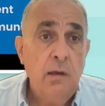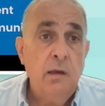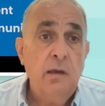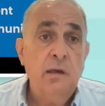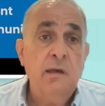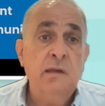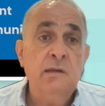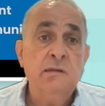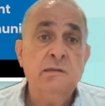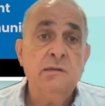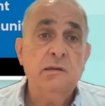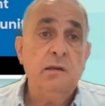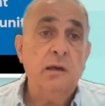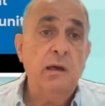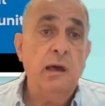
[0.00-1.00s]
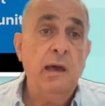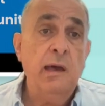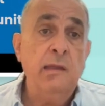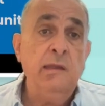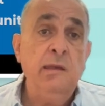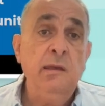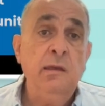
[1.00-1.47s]
is
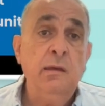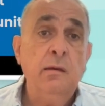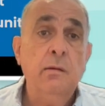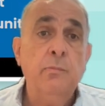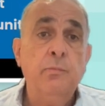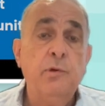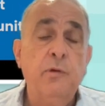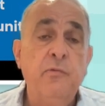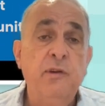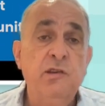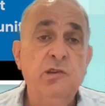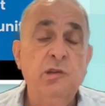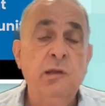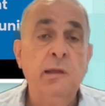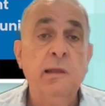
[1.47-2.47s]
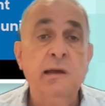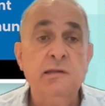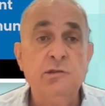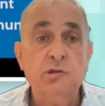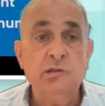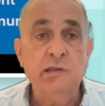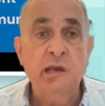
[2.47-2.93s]
any professional
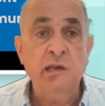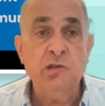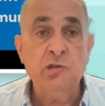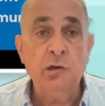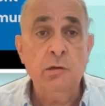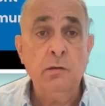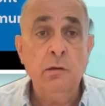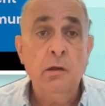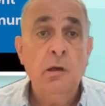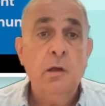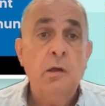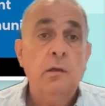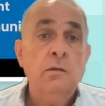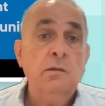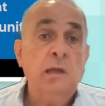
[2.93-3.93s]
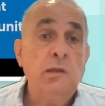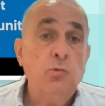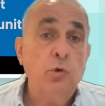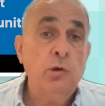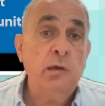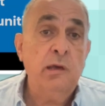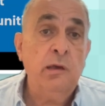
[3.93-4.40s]
association,
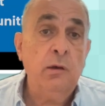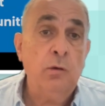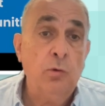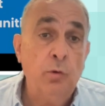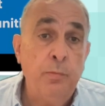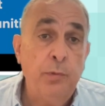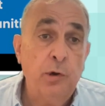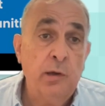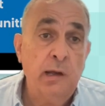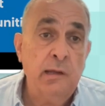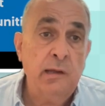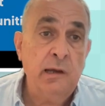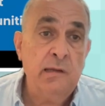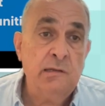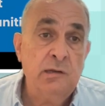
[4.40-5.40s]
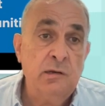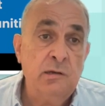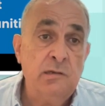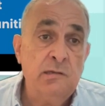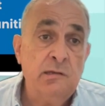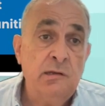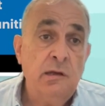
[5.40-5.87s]
networking group
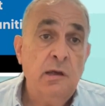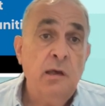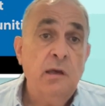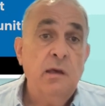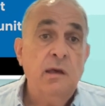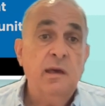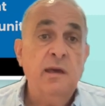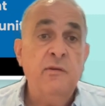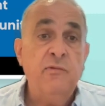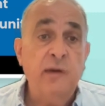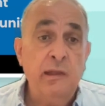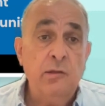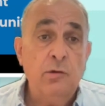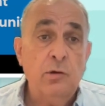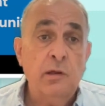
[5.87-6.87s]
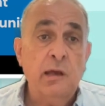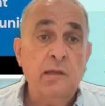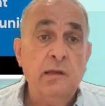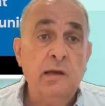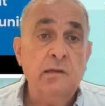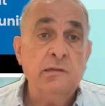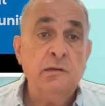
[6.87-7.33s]
organizers, event
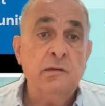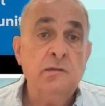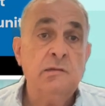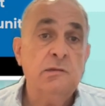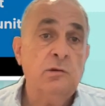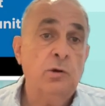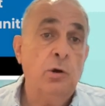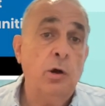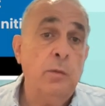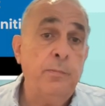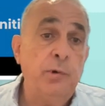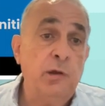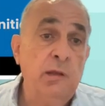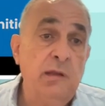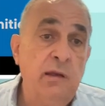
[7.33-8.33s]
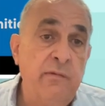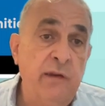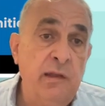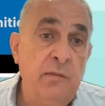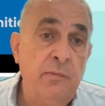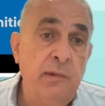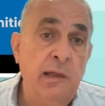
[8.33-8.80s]
organizers, corporate
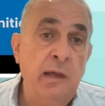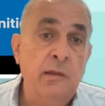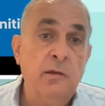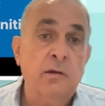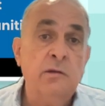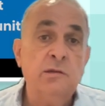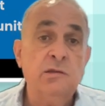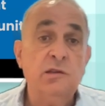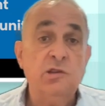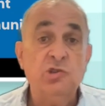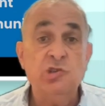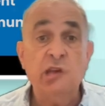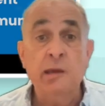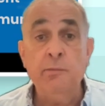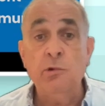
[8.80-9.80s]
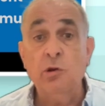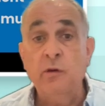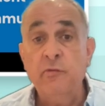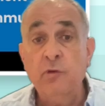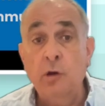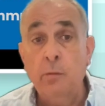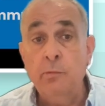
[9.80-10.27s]
event planners, chamber
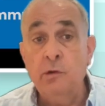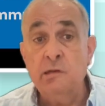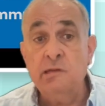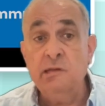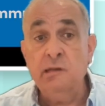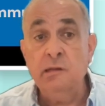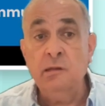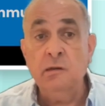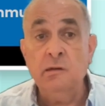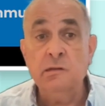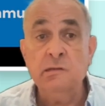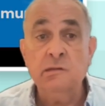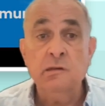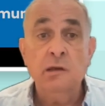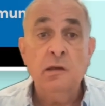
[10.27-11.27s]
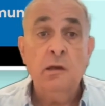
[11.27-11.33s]
of commerce leaders,